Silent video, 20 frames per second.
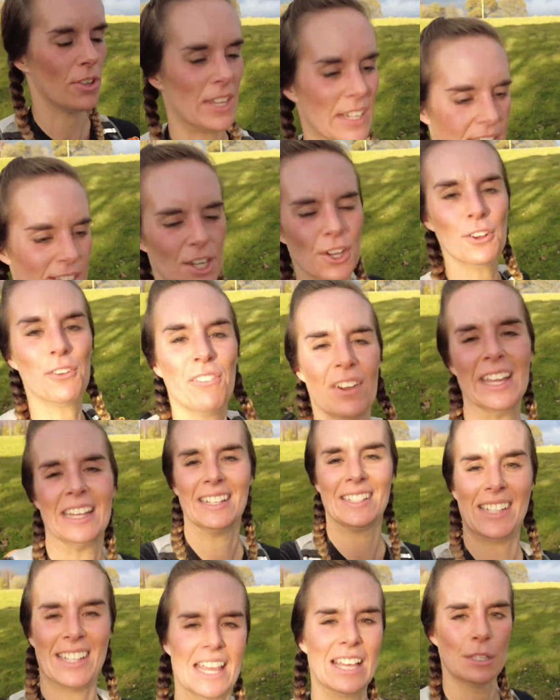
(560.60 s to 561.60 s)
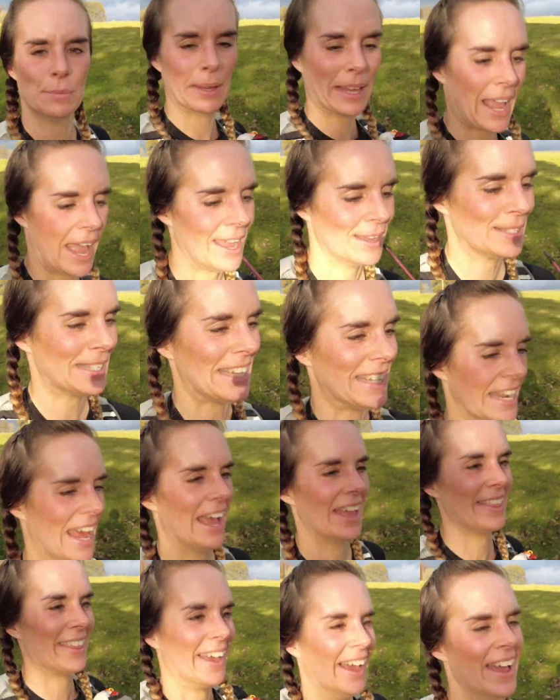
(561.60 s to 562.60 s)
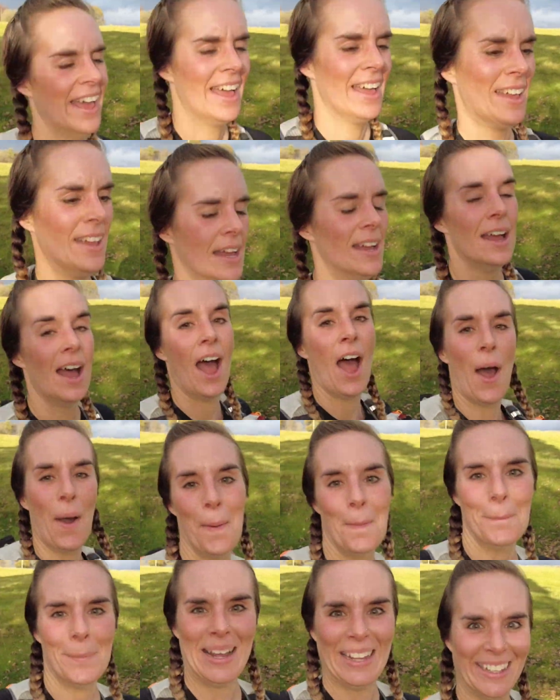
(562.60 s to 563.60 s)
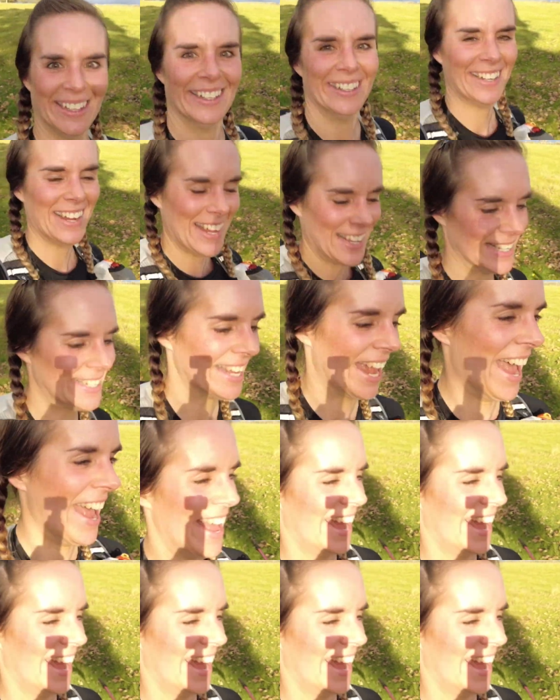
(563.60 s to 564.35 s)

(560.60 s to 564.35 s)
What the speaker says: through these 2 fields and there's been cows in neither. Oh my goodness!